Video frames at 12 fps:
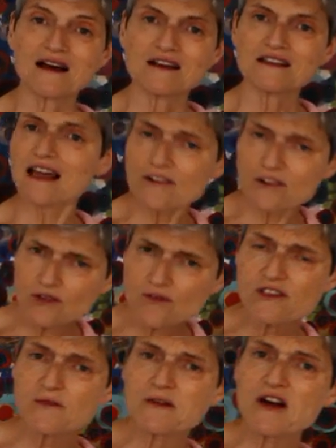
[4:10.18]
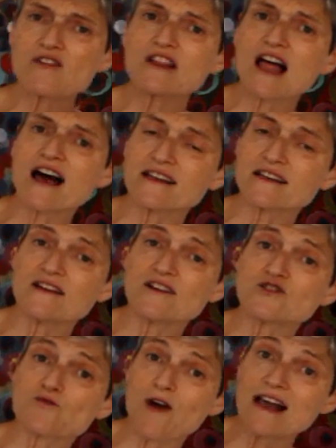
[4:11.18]
And that could also be online
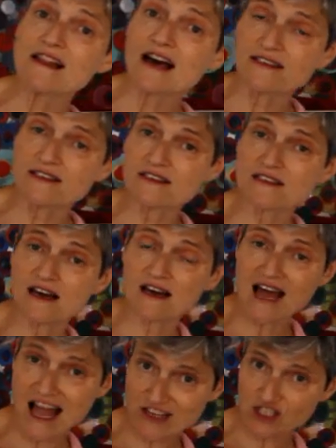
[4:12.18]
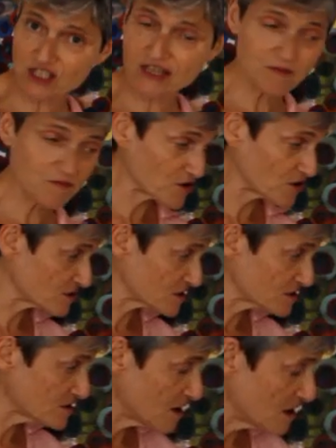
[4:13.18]
as well as actually in
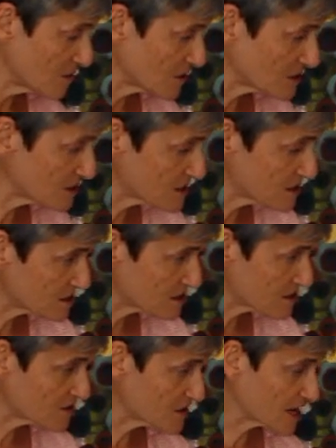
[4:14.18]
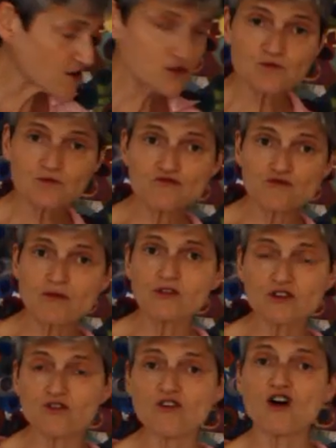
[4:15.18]
person, because this third house would
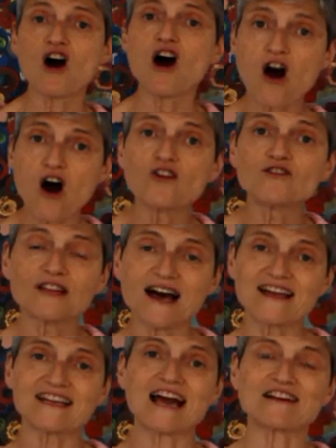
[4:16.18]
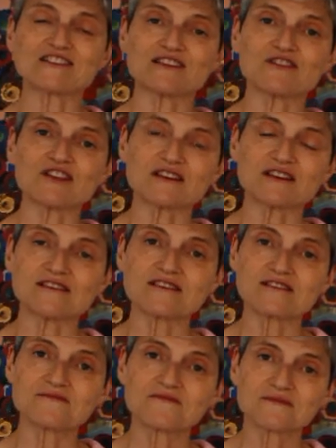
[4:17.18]
rule your online
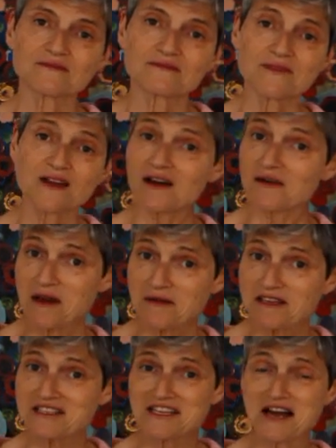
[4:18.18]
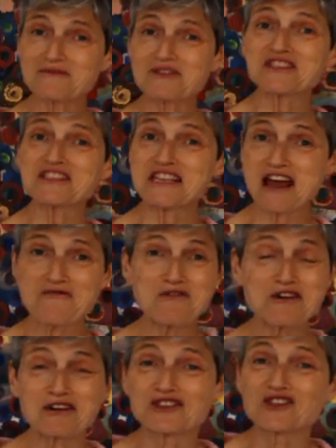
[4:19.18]
activities. And maybe it's time just to
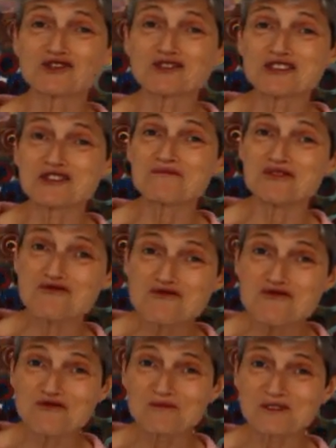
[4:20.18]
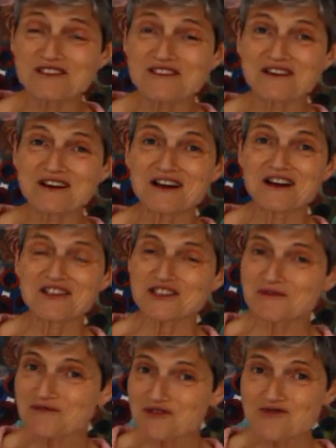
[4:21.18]
network and join some new groups and
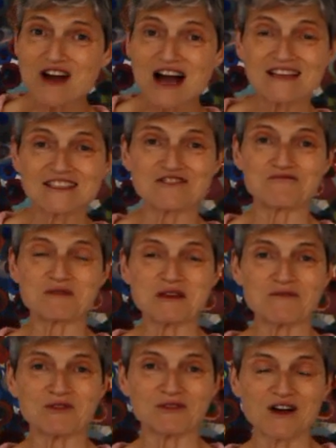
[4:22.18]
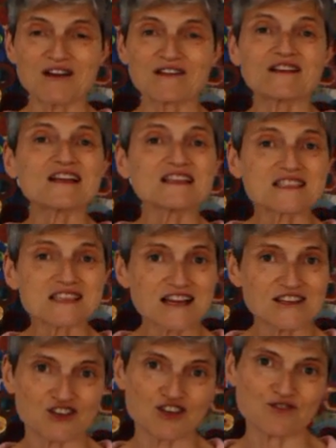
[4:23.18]
some new kinds of people that
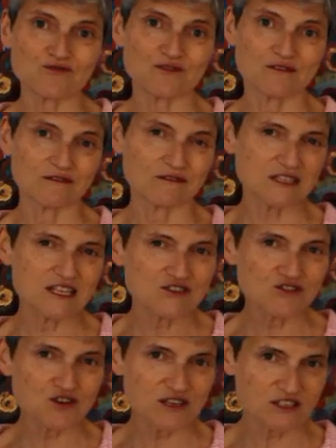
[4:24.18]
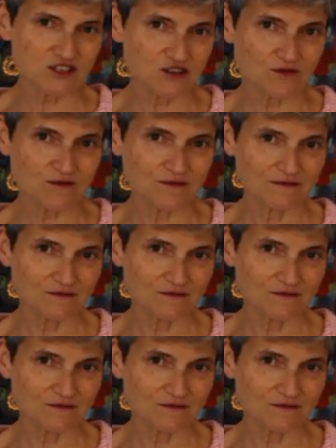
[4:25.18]
excite you, that interest you.